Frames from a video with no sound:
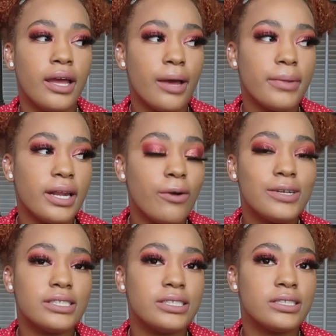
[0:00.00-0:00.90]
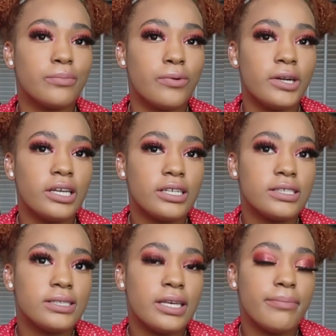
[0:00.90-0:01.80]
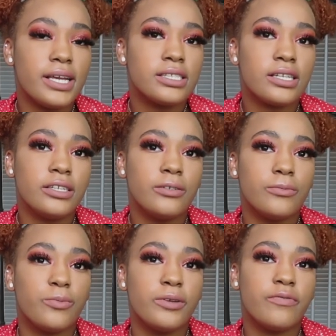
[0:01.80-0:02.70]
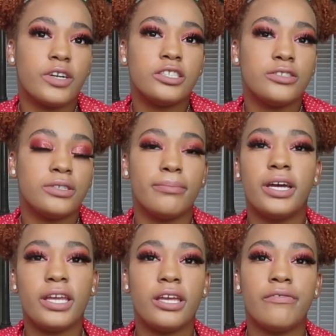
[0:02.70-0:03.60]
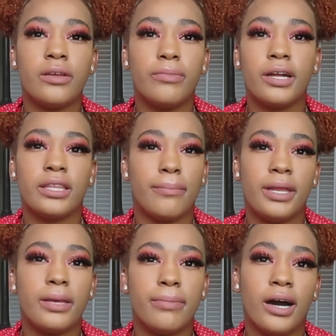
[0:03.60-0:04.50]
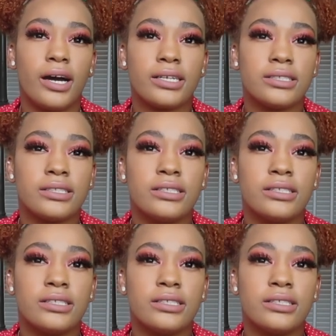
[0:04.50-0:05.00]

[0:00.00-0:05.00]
I mean, I wasn't disappointed because he basically refunded you the money if you bought the mini box.